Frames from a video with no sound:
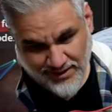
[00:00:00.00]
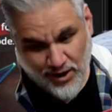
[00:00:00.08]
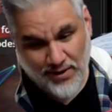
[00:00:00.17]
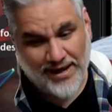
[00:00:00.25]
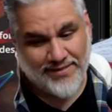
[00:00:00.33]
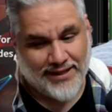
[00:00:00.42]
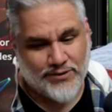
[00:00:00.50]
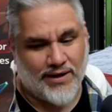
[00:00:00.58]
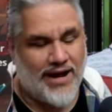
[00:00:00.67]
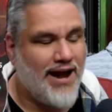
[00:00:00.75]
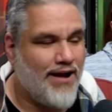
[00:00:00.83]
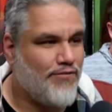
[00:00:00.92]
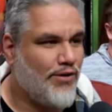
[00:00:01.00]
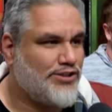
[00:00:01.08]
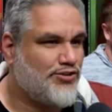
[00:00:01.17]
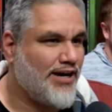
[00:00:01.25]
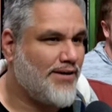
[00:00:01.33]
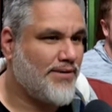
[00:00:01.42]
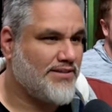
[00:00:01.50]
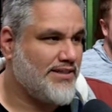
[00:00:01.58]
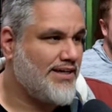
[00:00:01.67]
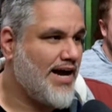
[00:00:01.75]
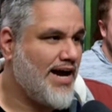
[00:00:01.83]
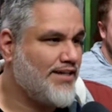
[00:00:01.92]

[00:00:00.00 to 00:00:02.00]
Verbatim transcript: Oh yeah, that's what I I've watched Dragon Ball Z Kai.